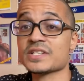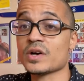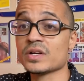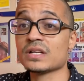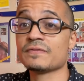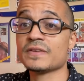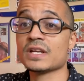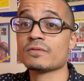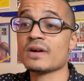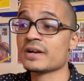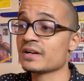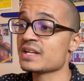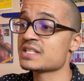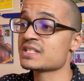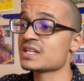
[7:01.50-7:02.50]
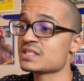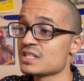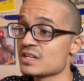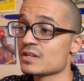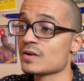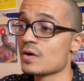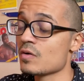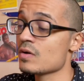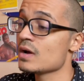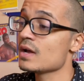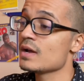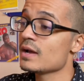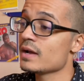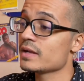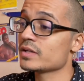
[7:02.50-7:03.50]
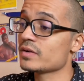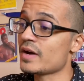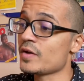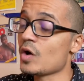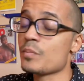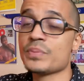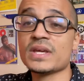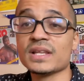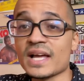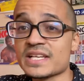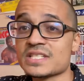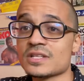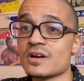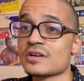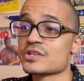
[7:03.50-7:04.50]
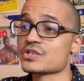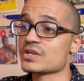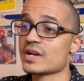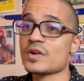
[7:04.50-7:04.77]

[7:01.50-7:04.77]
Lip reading: undefeated record. He's 16-0. You know, I know Pete likes to talk shit.